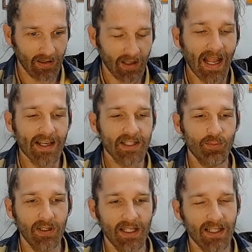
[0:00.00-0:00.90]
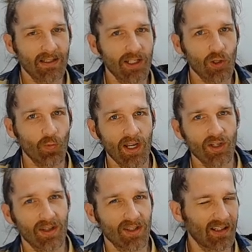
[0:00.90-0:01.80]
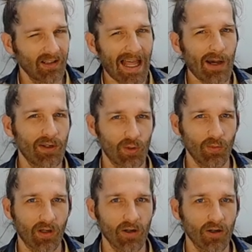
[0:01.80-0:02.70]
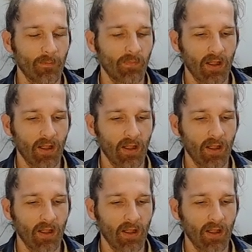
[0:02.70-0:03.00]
It has to be in situations that allow it to occur.